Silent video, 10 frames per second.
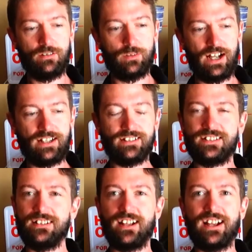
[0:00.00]

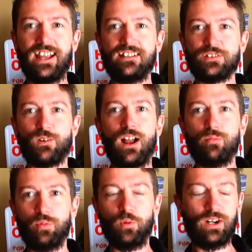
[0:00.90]
I can't describe
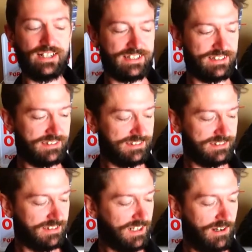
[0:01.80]
what
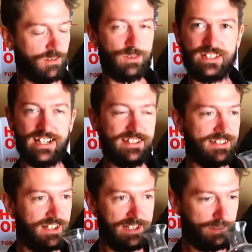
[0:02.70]
AGWA tastes
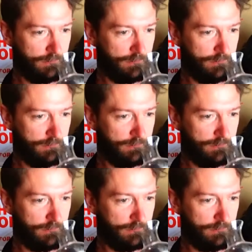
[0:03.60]
like.